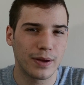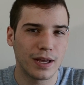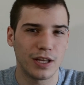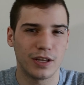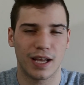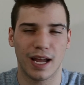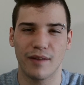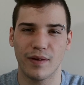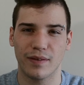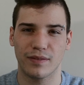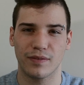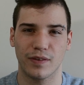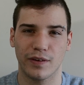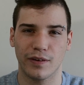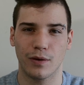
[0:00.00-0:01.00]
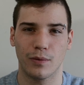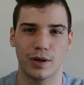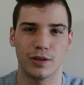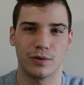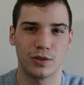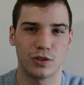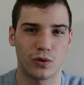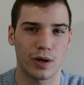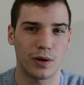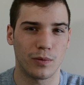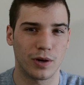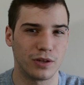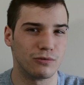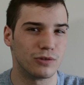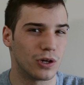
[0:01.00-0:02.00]
You kind of have to figure out what you enjoy and
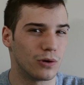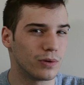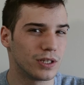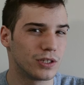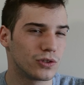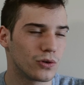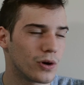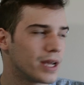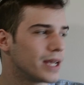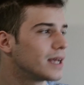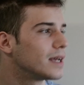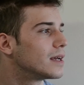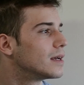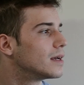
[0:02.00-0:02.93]
what you don't enjoy.